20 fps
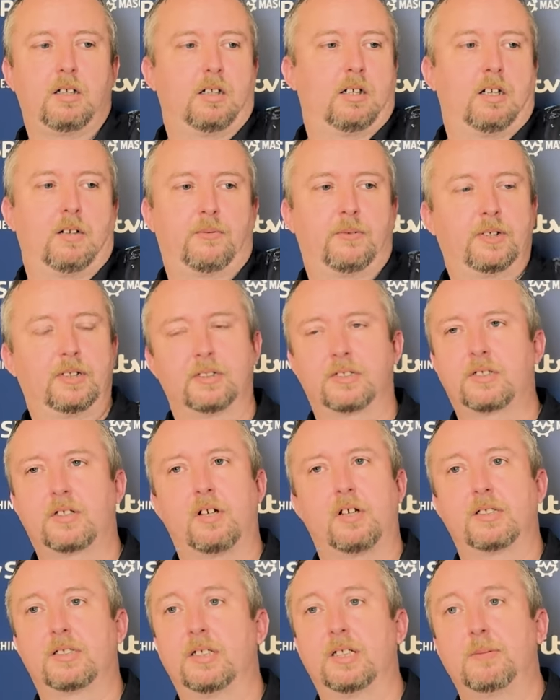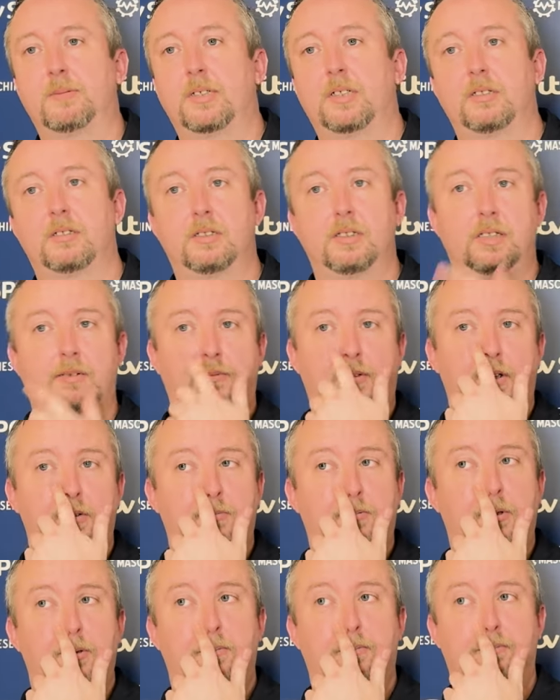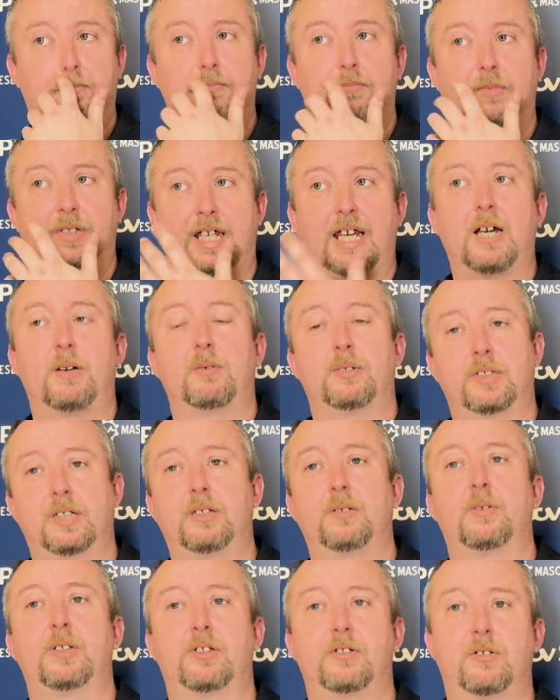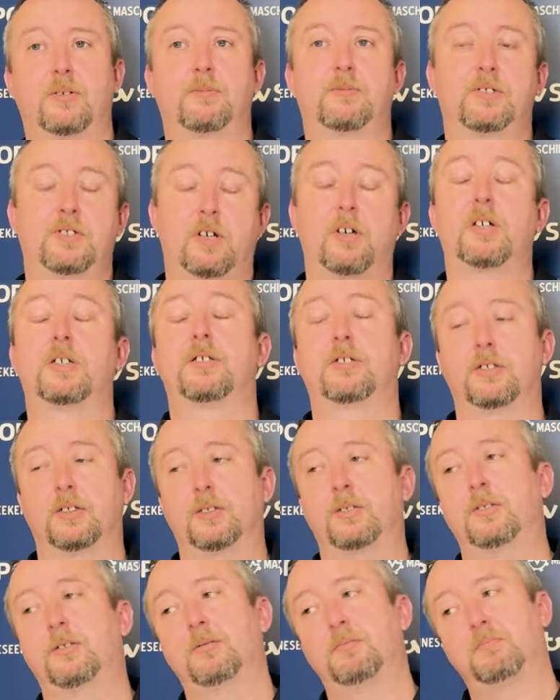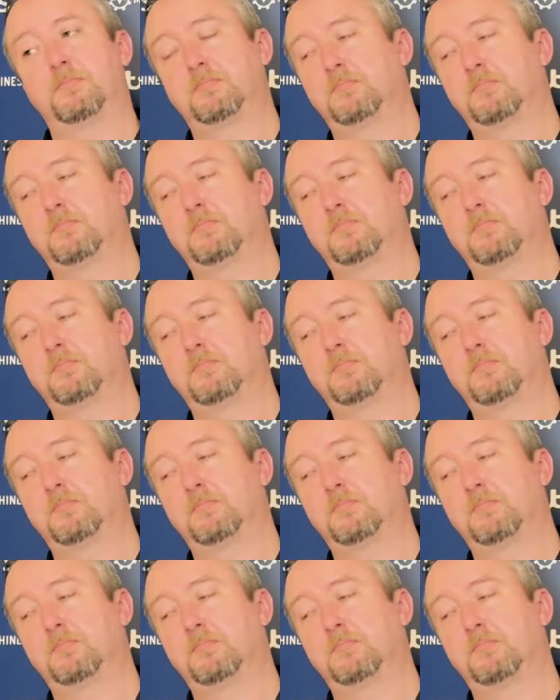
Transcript: I think the sky's the limit. If I put the hours in, which I've started to do,